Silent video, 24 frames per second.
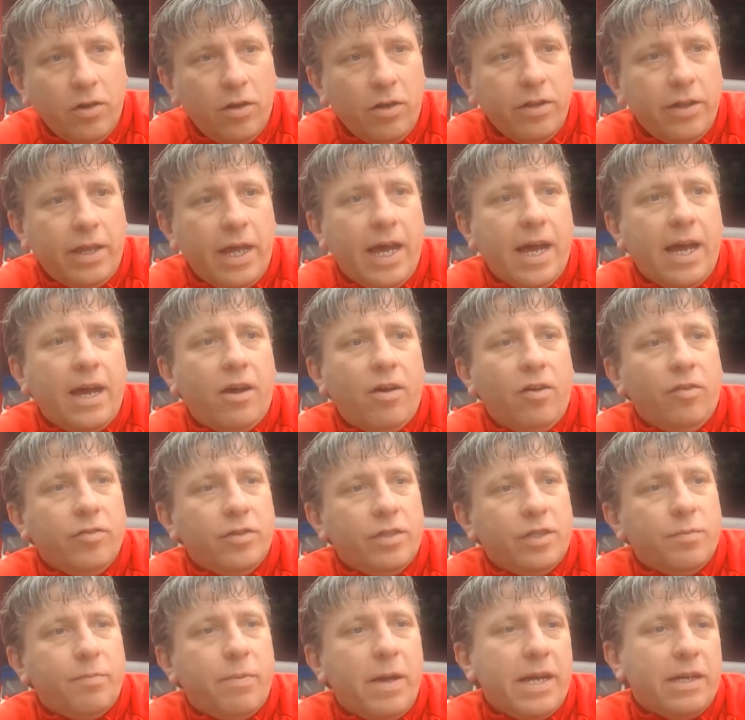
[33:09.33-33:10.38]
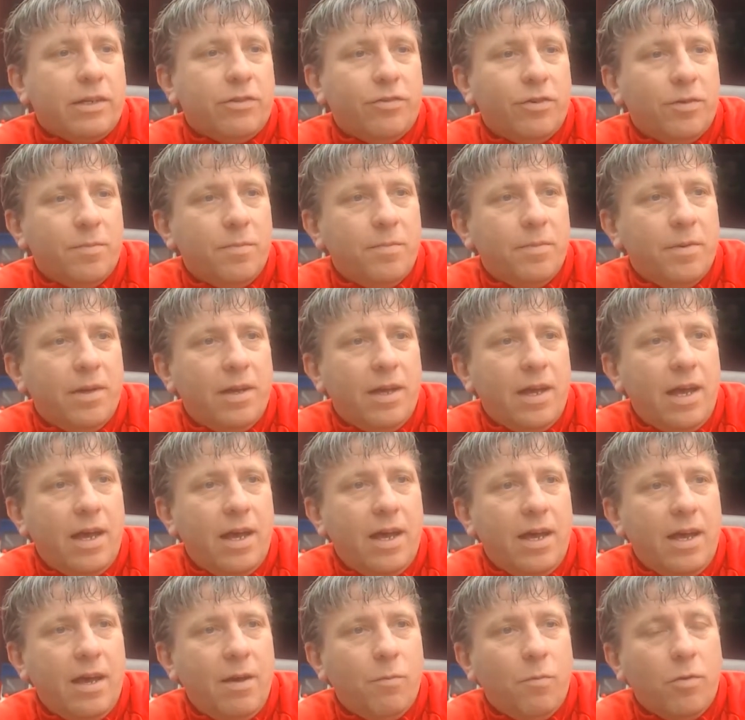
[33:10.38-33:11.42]
that on the Spectrum
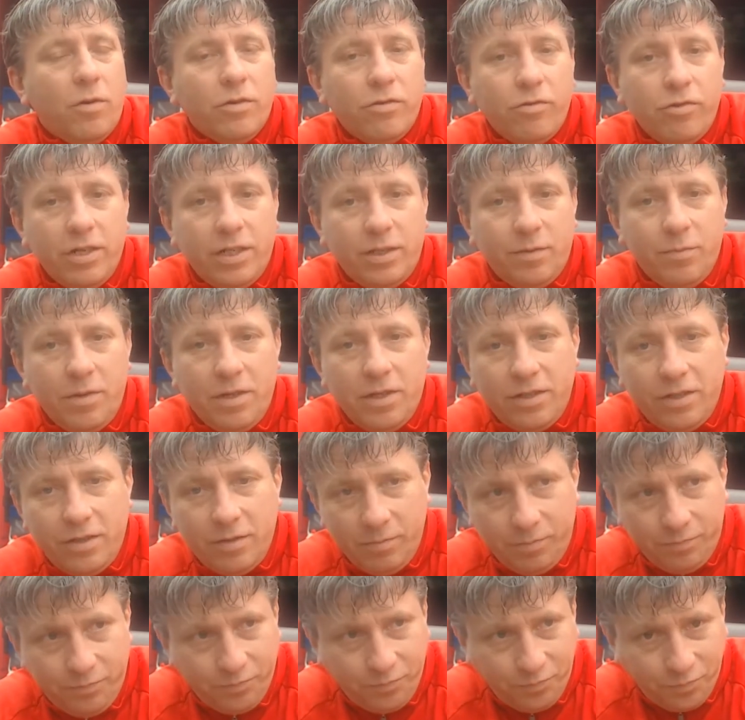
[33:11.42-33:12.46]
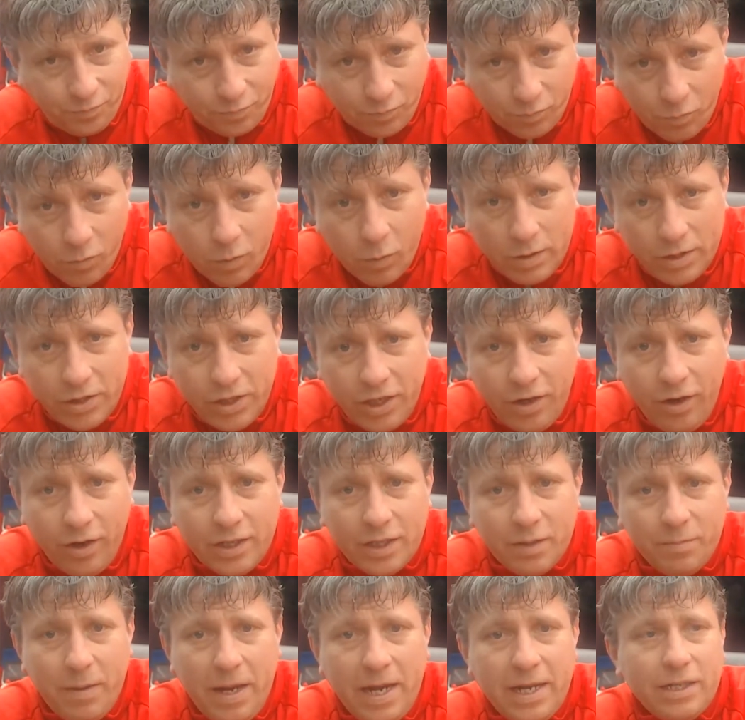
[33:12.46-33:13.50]
one Christmas," and she got a
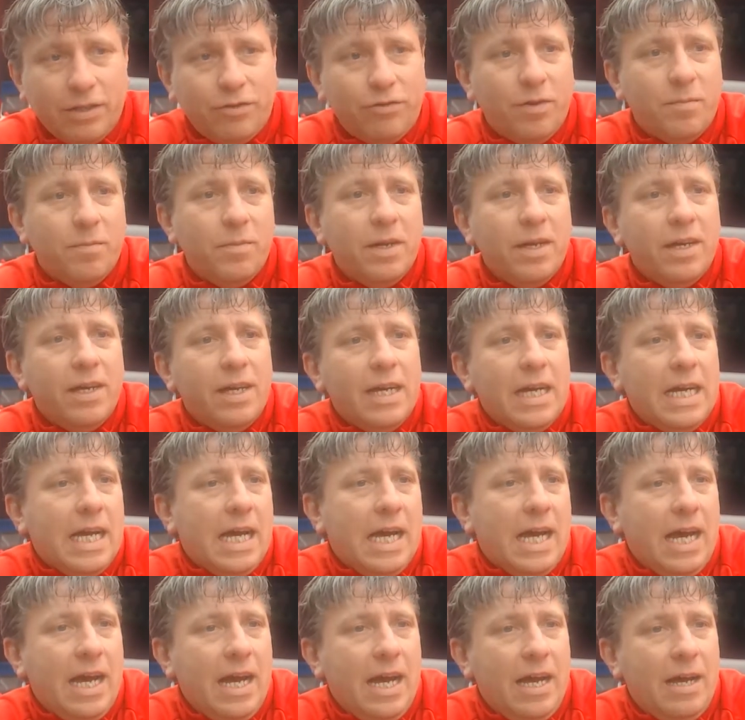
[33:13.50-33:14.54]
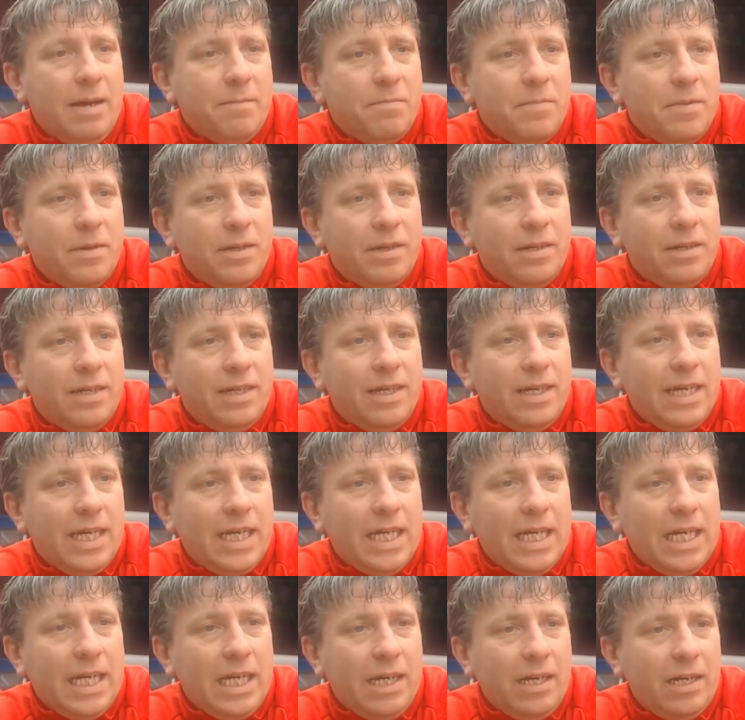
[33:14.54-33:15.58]
Spectrum, and
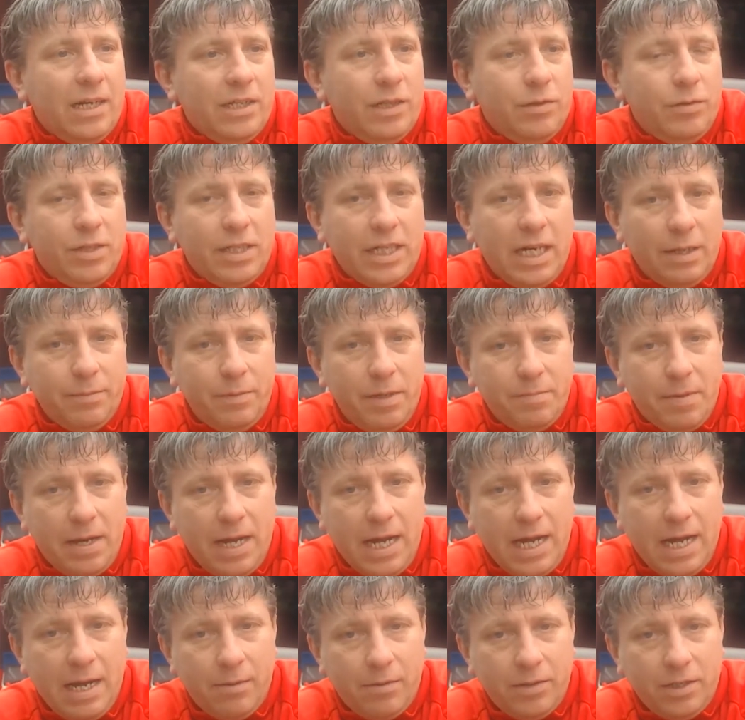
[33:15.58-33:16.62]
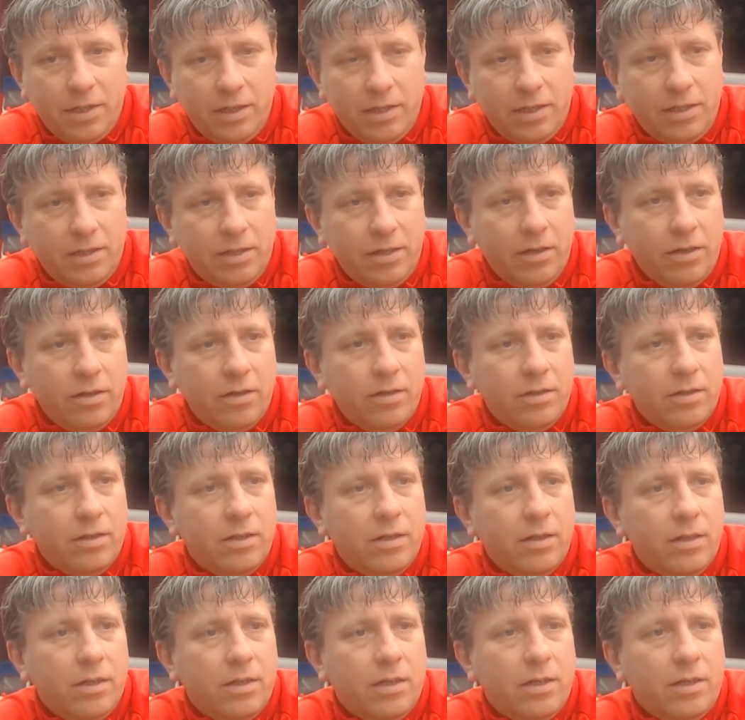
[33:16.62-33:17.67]
she was telling me about how her sister
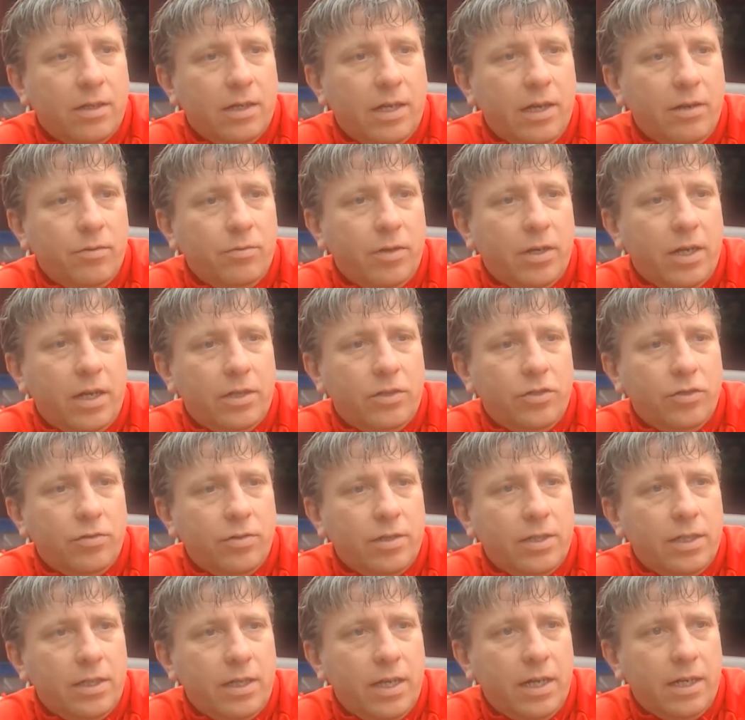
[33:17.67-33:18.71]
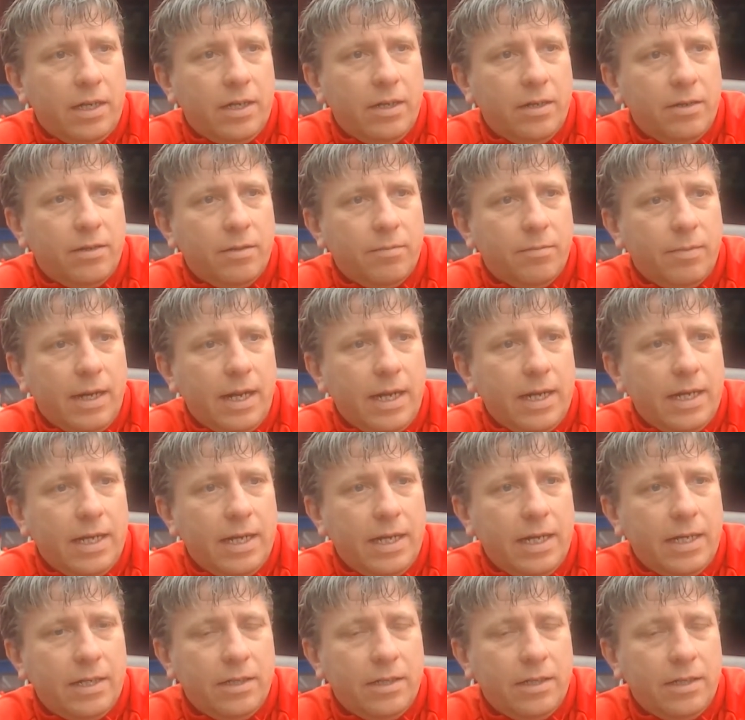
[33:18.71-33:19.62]
killed her joystick playing it.